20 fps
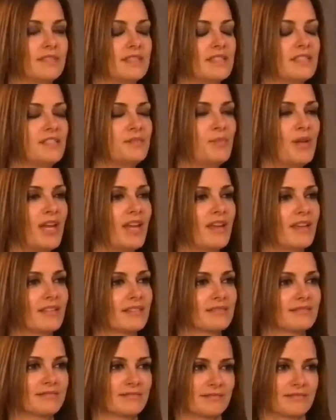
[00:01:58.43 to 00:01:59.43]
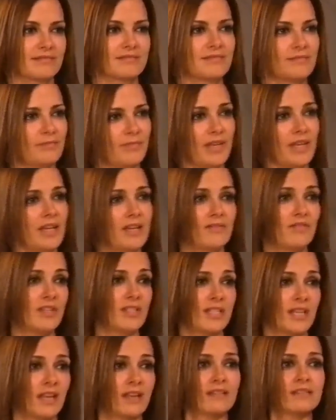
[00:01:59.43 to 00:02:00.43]
This is me, being
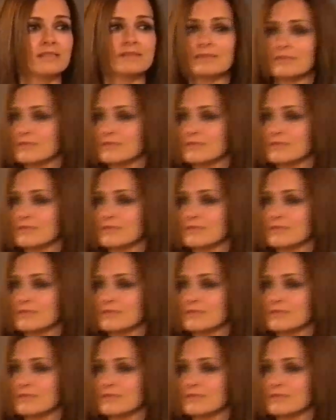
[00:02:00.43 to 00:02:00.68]
convincing.